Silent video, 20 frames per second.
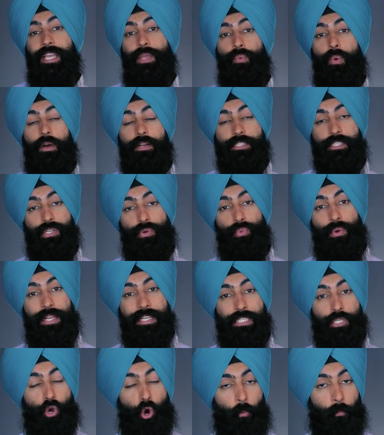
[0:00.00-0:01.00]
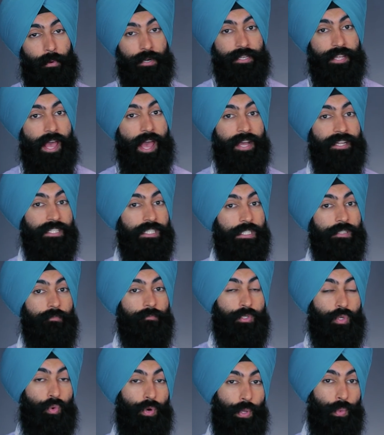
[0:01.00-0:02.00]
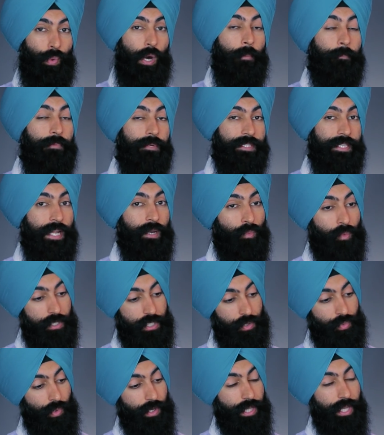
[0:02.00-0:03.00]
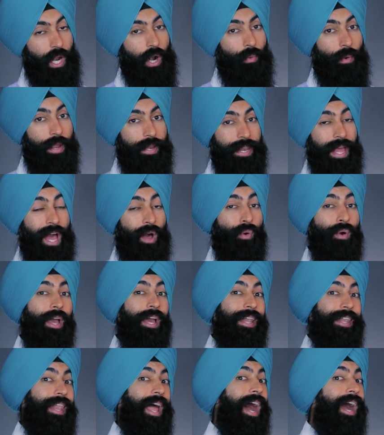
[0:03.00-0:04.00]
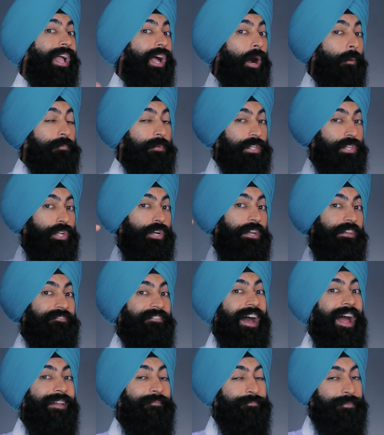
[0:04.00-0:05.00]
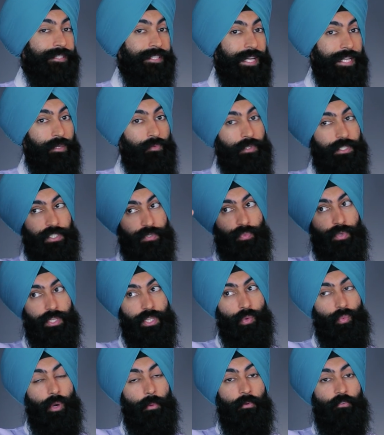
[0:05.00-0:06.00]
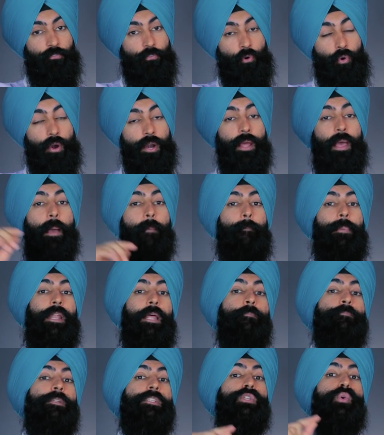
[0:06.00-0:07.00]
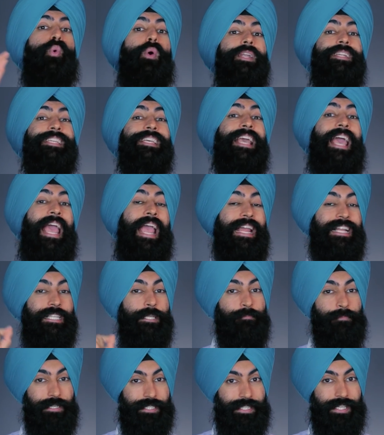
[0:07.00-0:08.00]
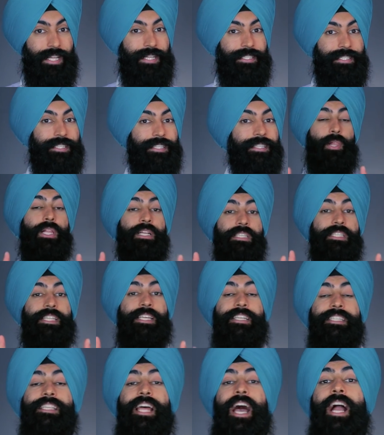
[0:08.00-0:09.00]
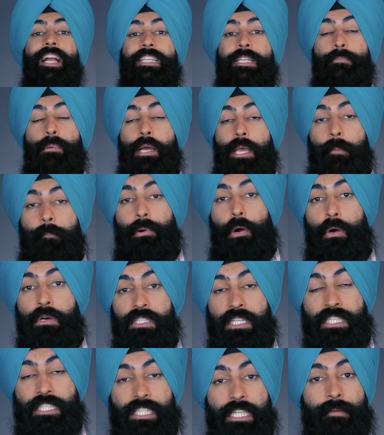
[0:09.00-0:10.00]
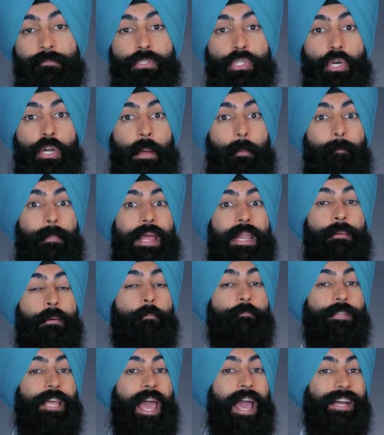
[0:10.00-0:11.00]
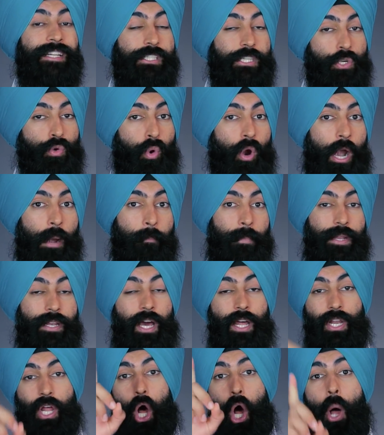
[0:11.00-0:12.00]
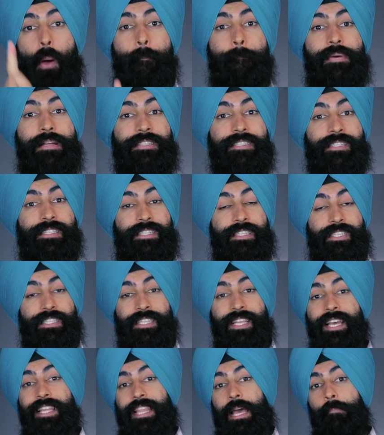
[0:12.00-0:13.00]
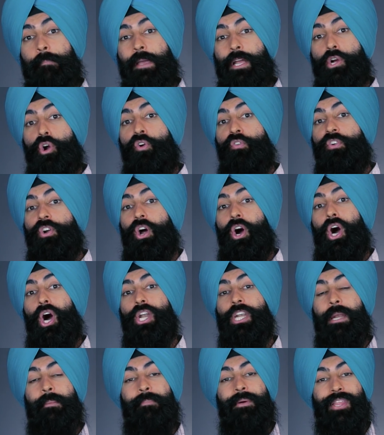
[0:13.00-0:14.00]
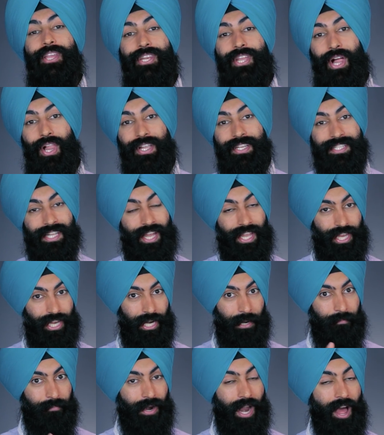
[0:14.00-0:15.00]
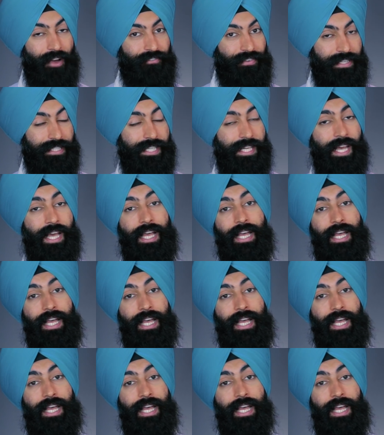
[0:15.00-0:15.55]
he wants to raise corporate taxes taxes from twenty-one percent, which is where they are right now, not up to thirty-five percent, which is what they were before, but up to twenty-eight percent. Plus, he has talked about imposing some sort of minimum tax requirement on all businesses that make over one hundred million dollars a year in profit.